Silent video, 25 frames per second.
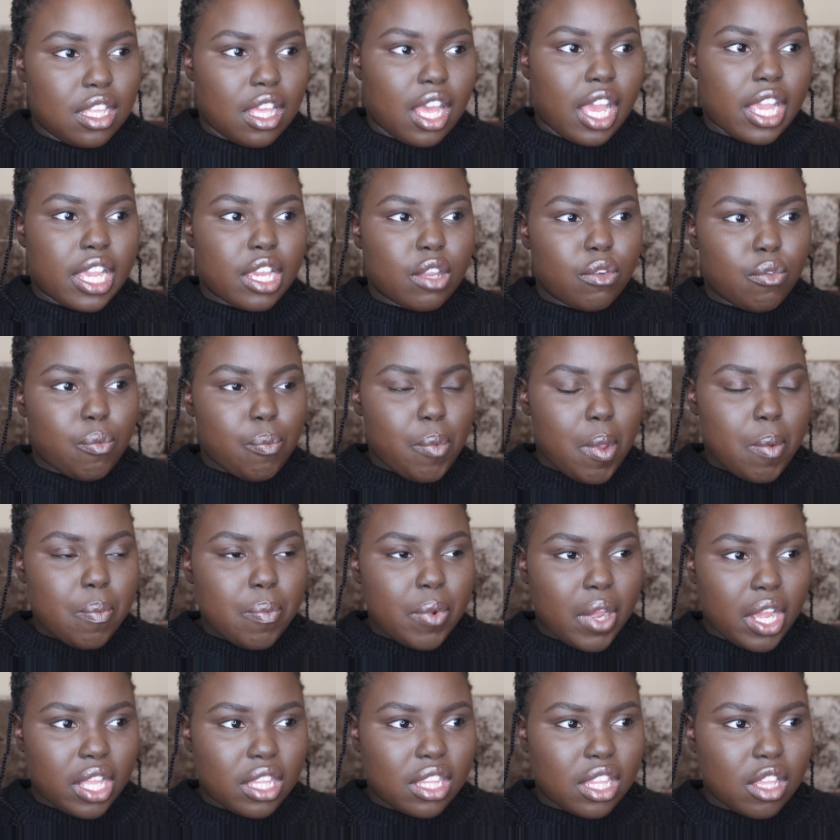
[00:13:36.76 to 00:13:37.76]
I can
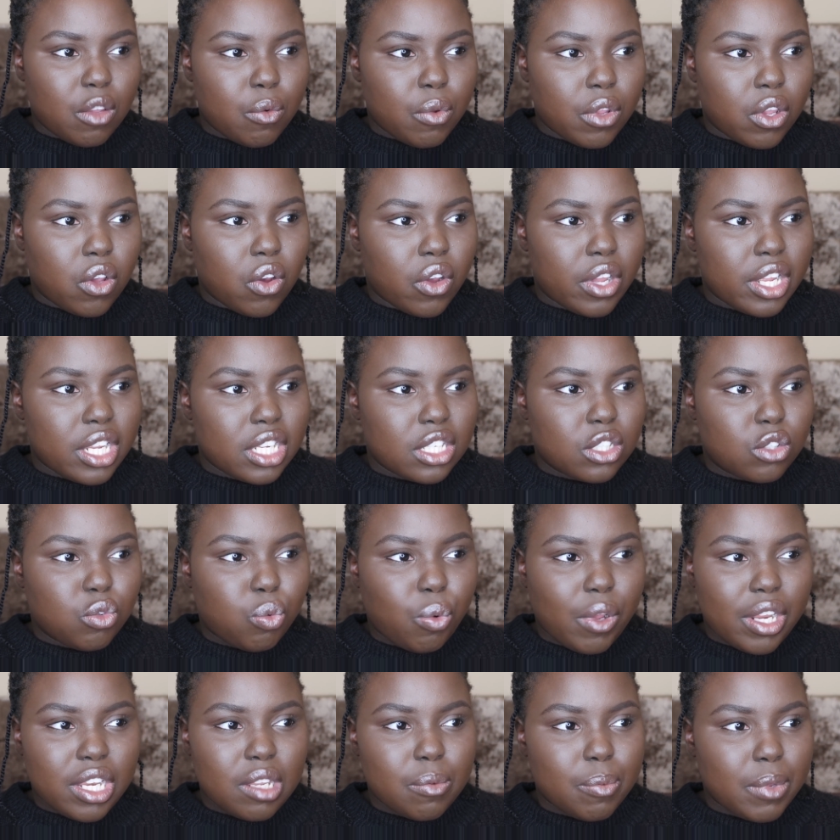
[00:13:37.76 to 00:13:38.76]
remember, I think we got in
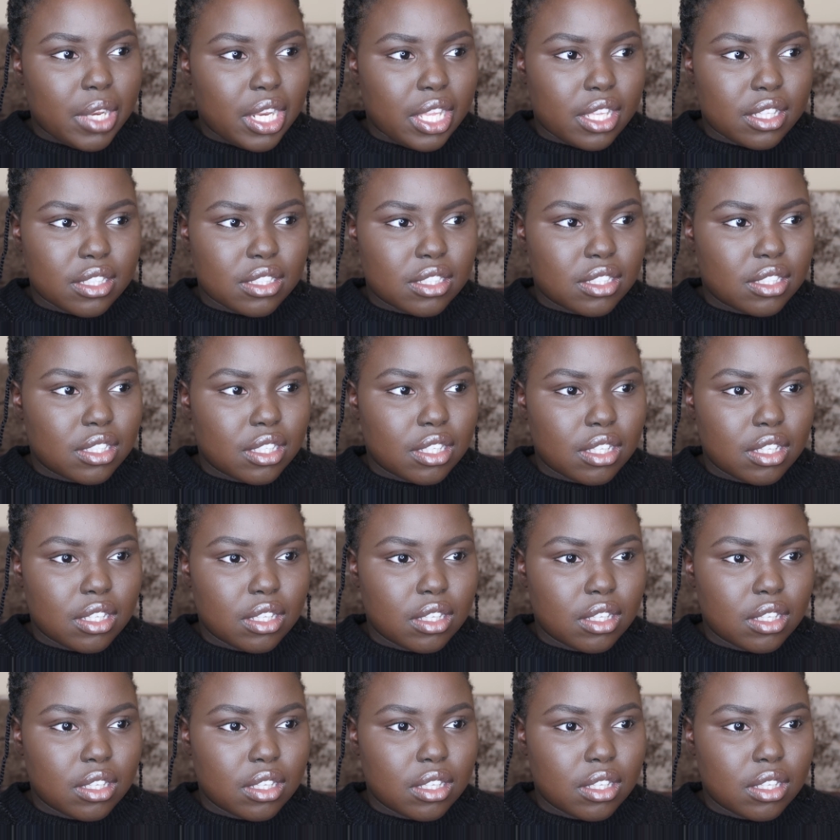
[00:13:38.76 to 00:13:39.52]
20 minutes,